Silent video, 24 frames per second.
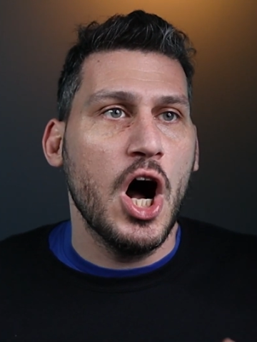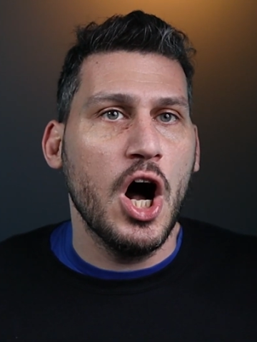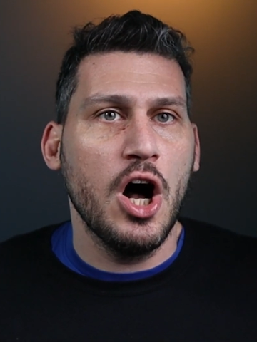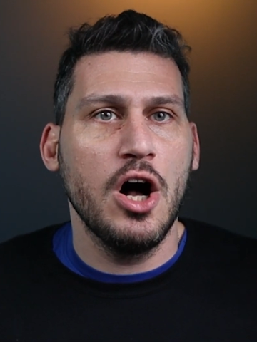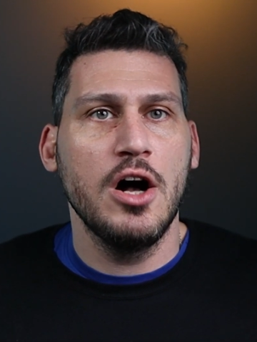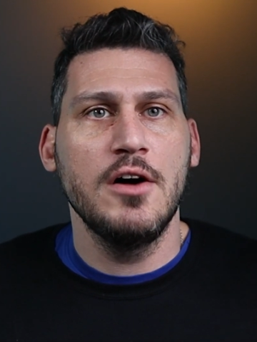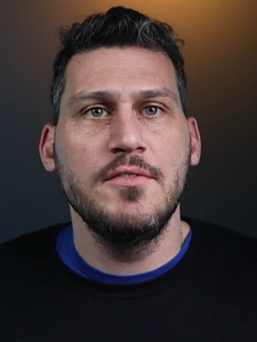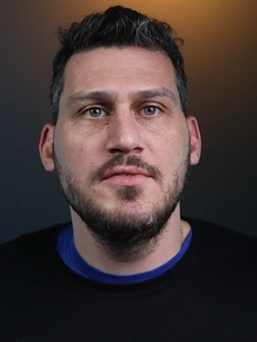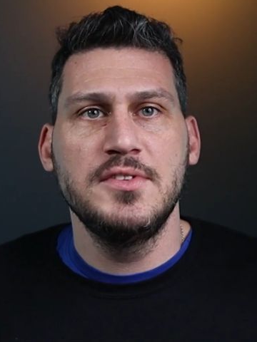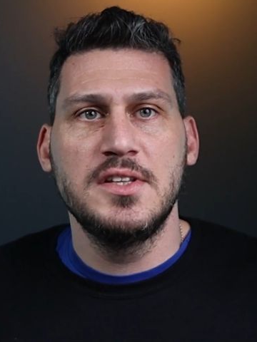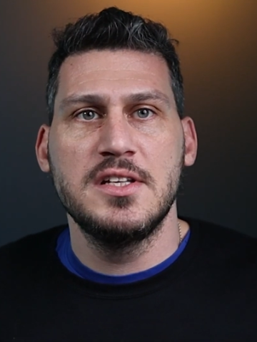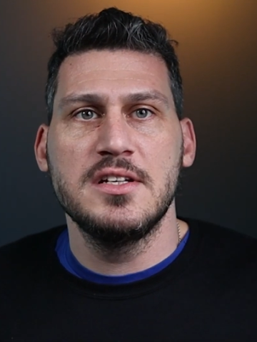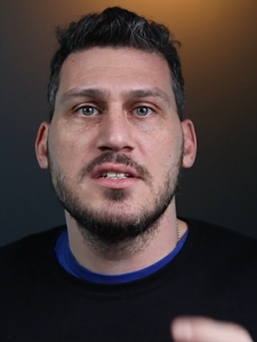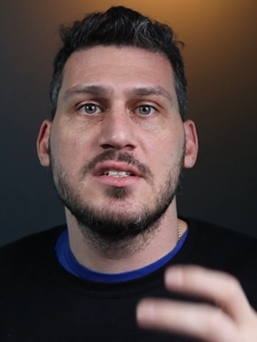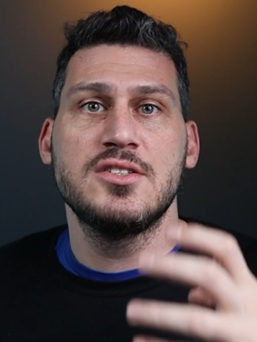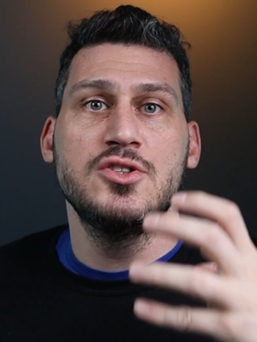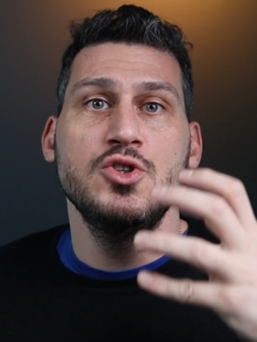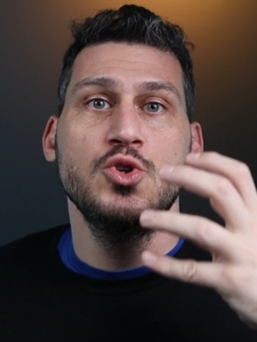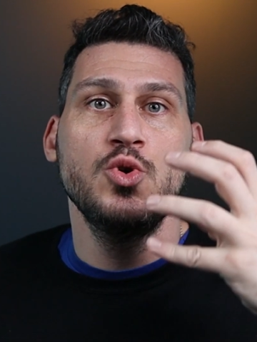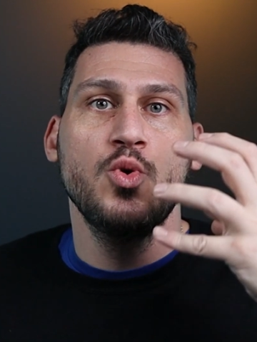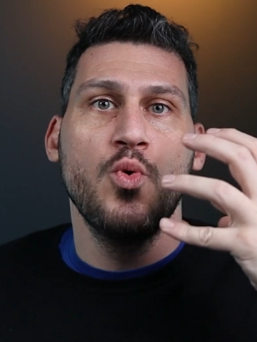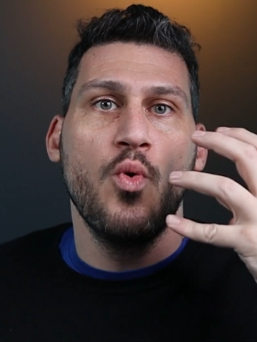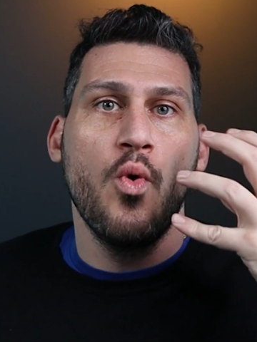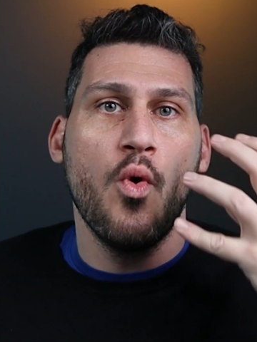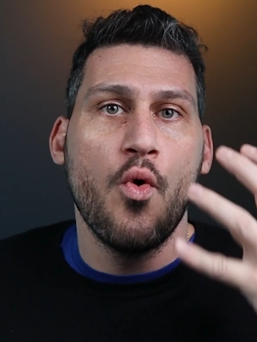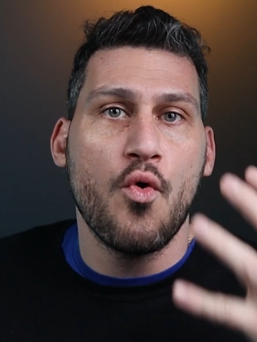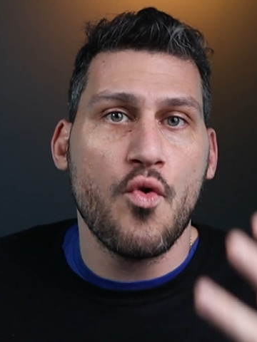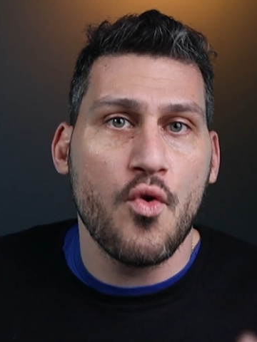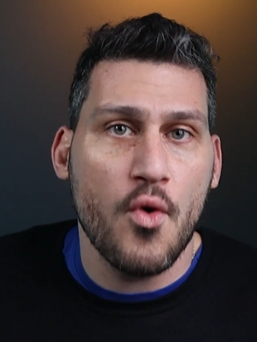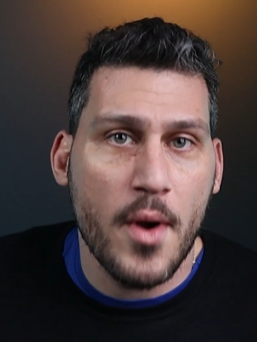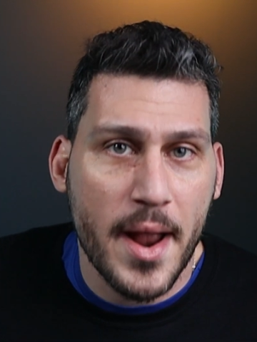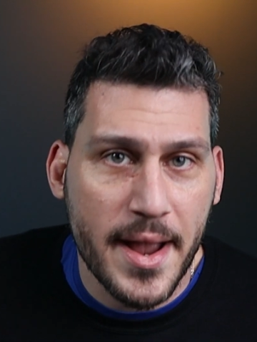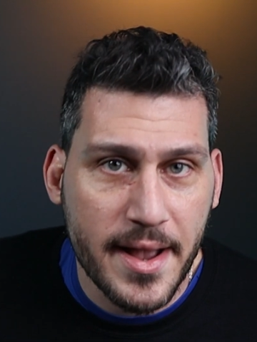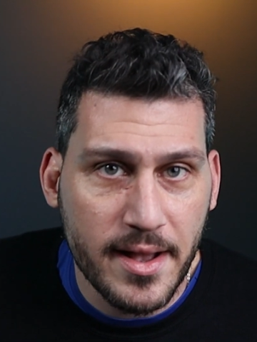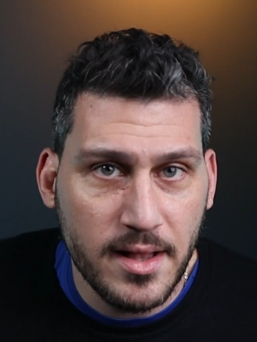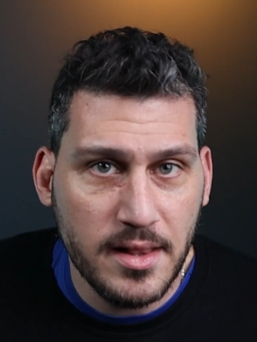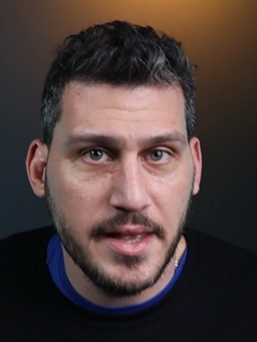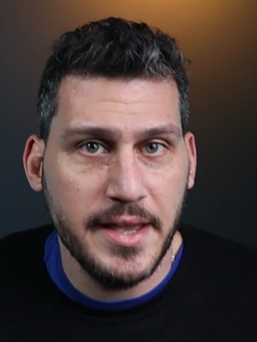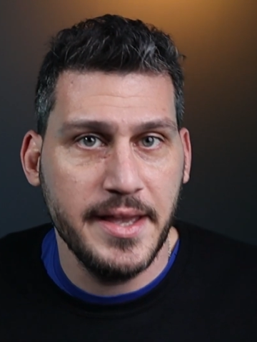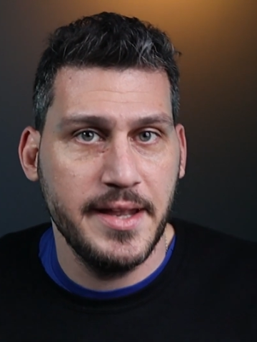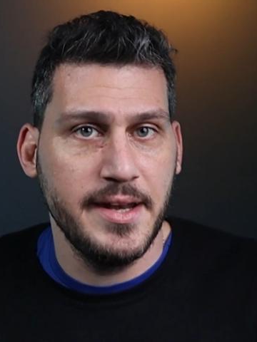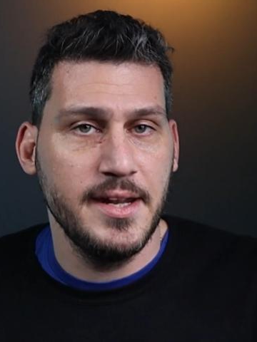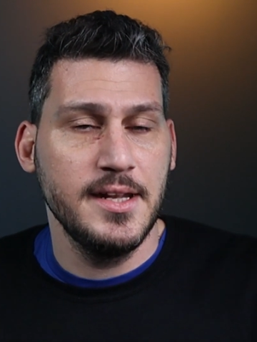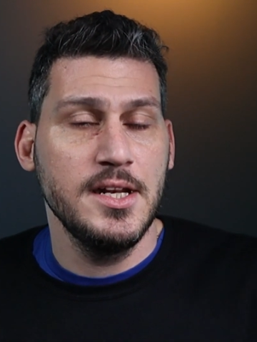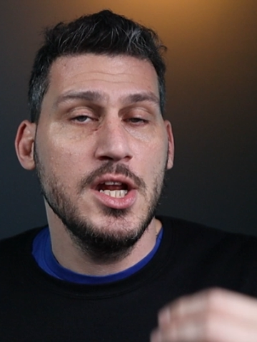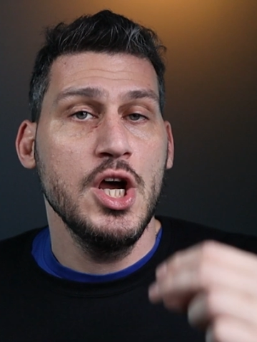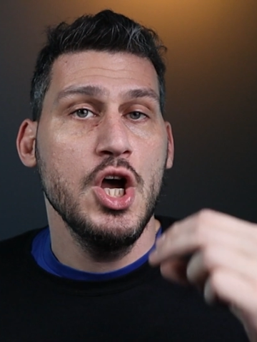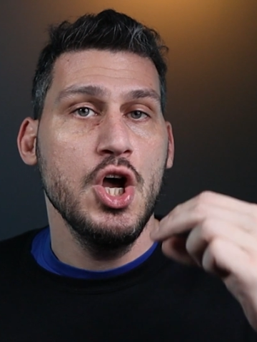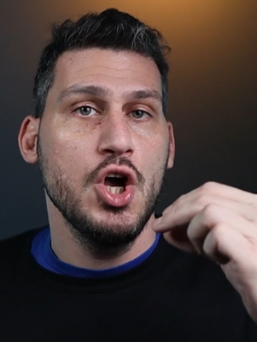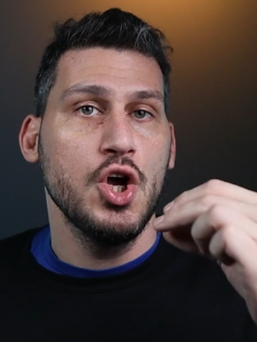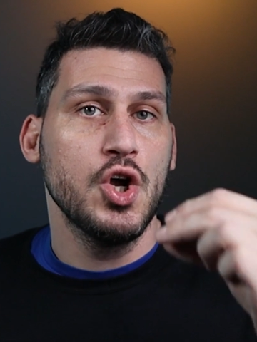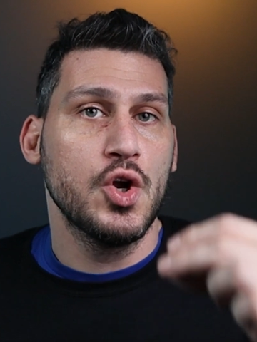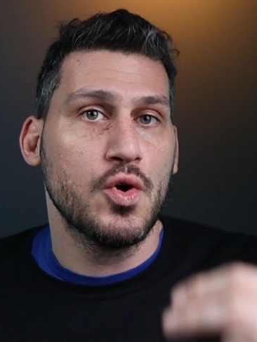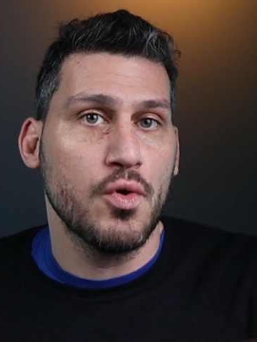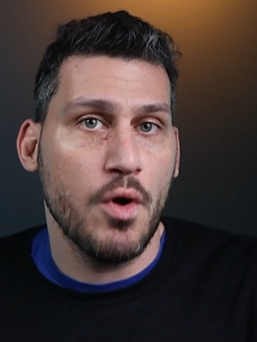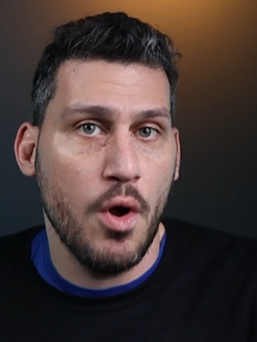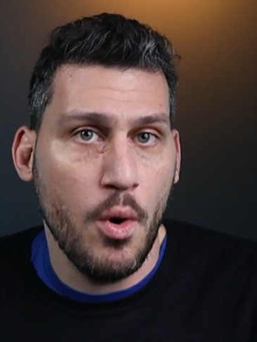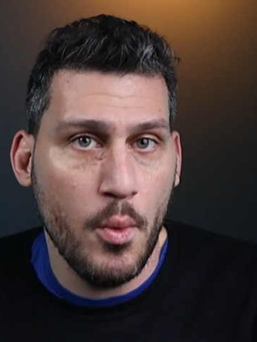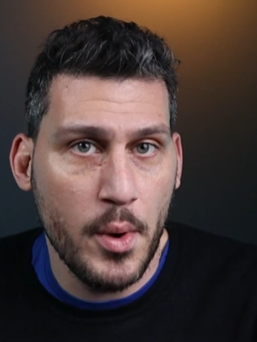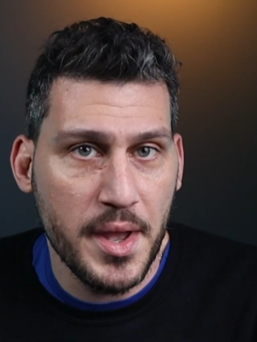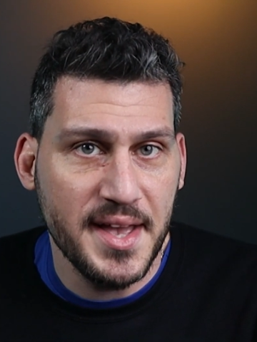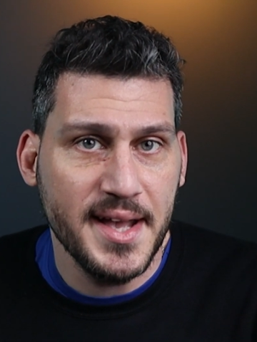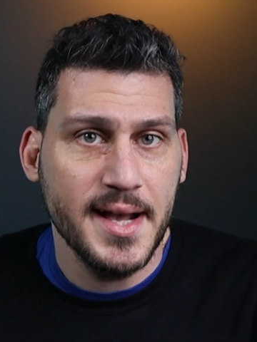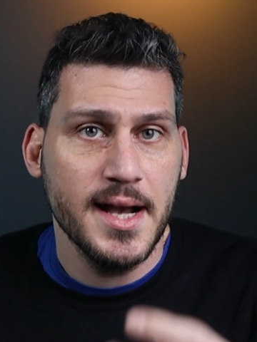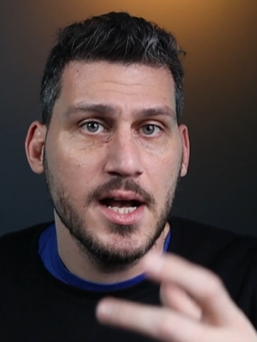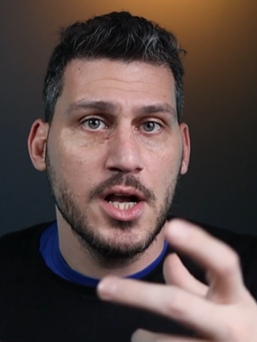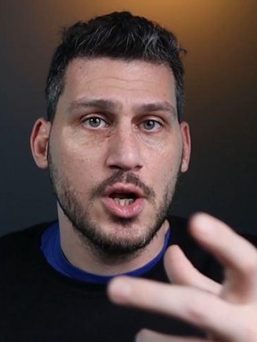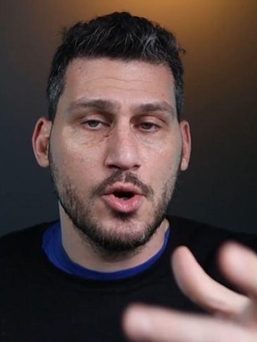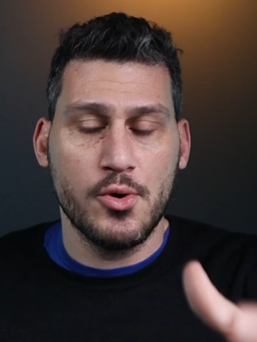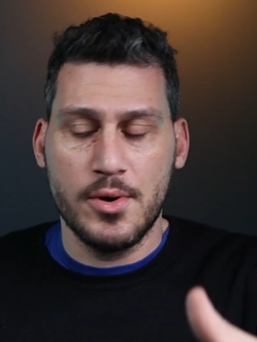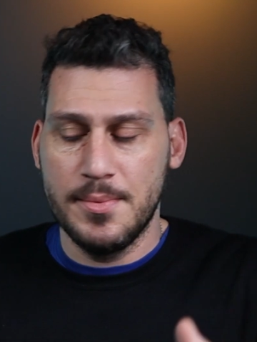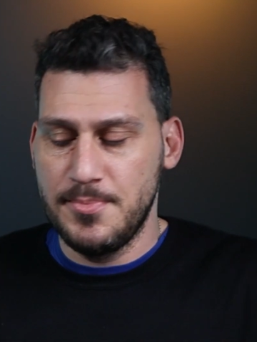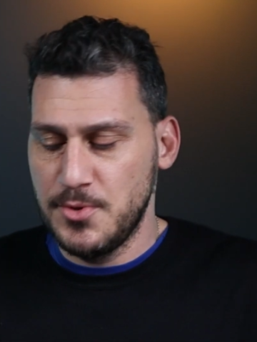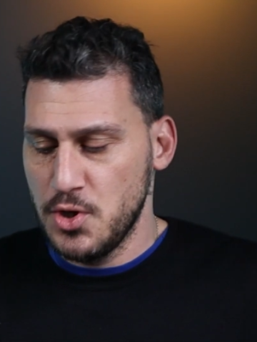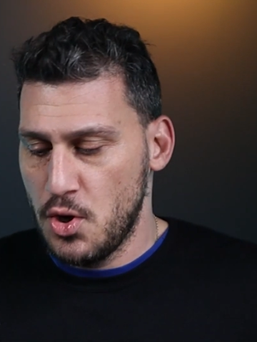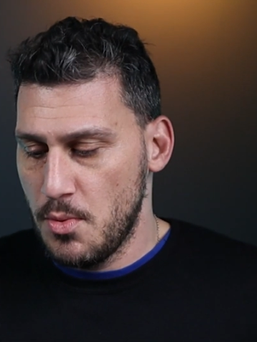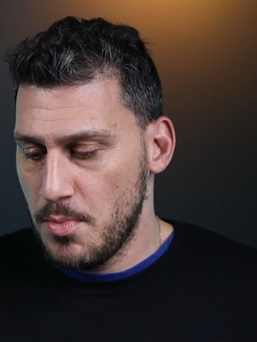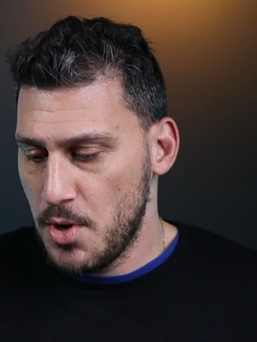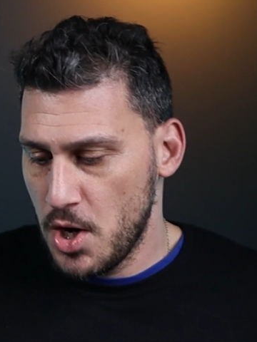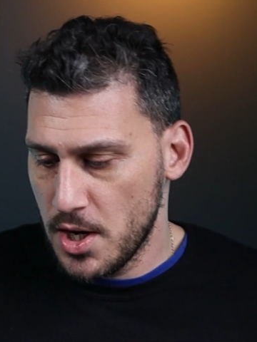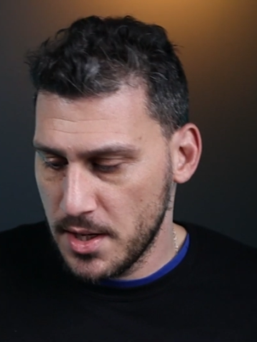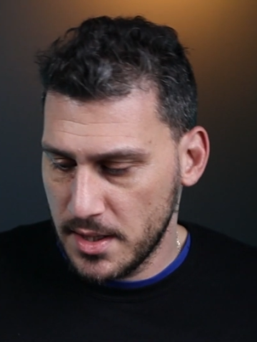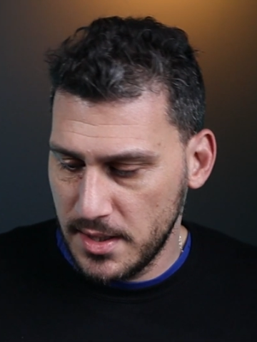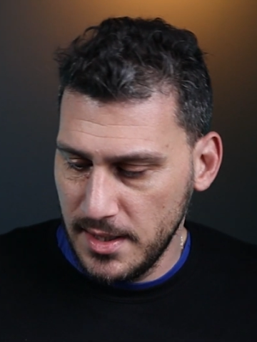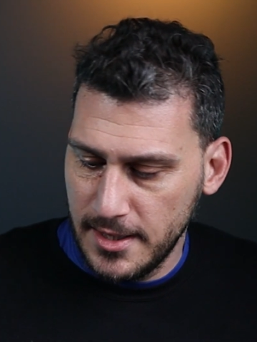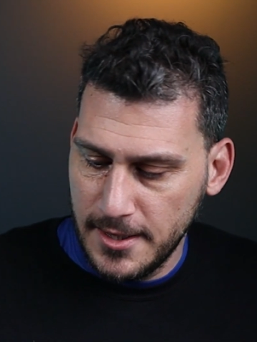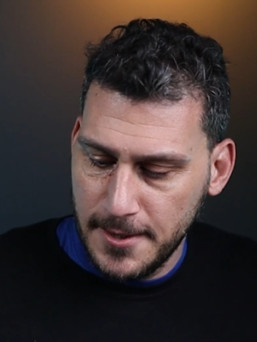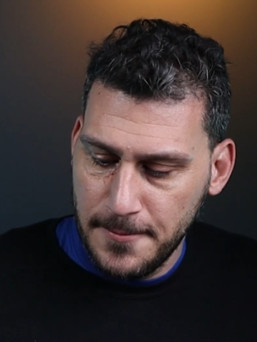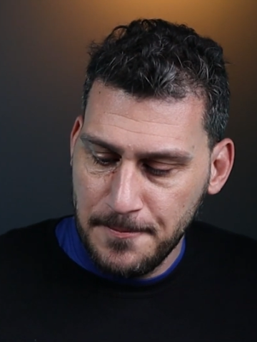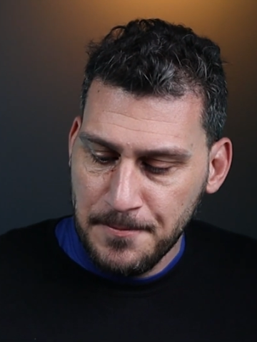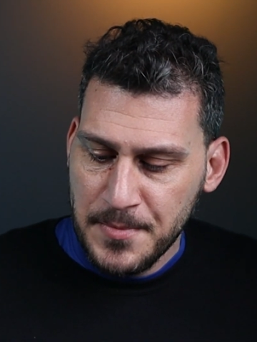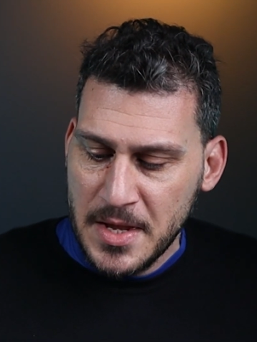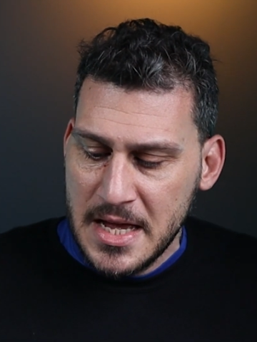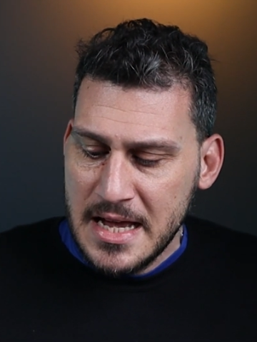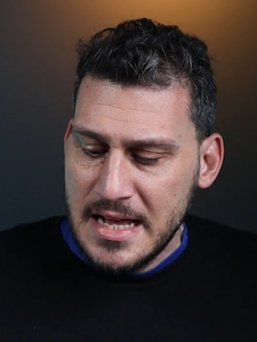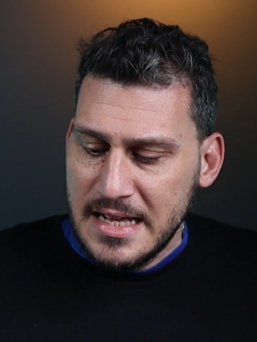of this new regulated, growing crypto market.